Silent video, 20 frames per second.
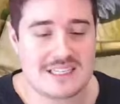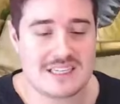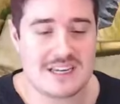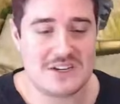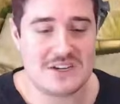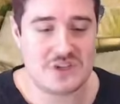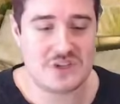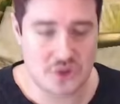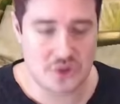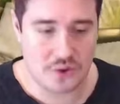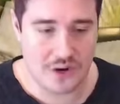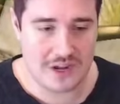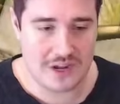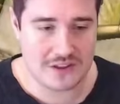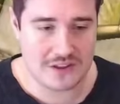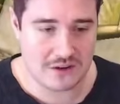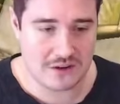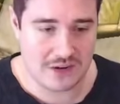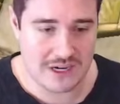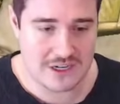enjoy
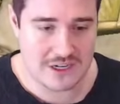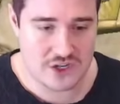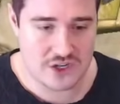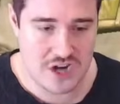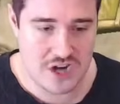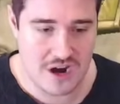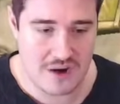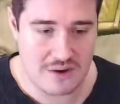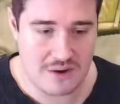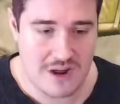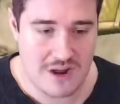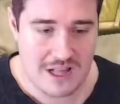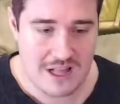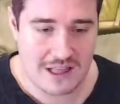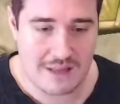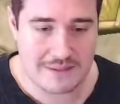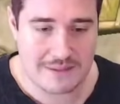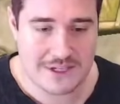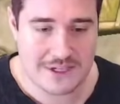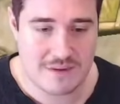the Greed Show.
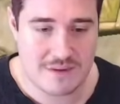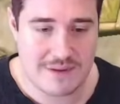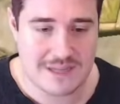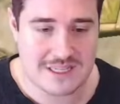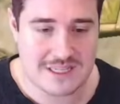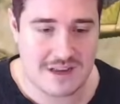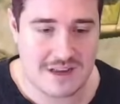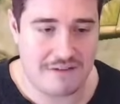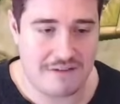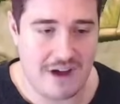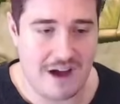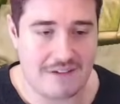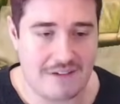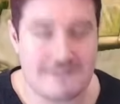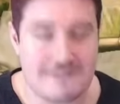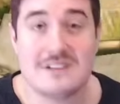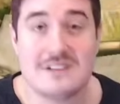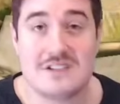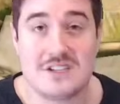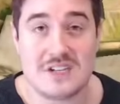Let me turn myself
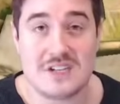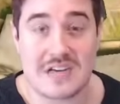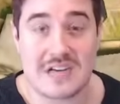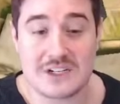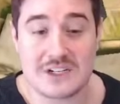off. See you guys